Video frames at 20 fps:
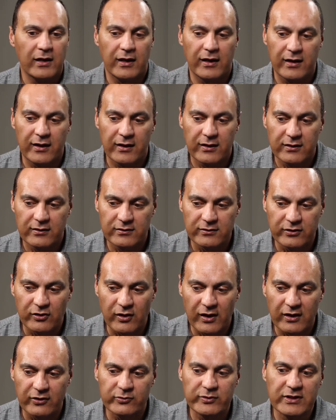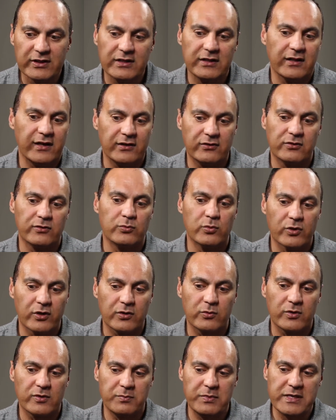And I really like to work with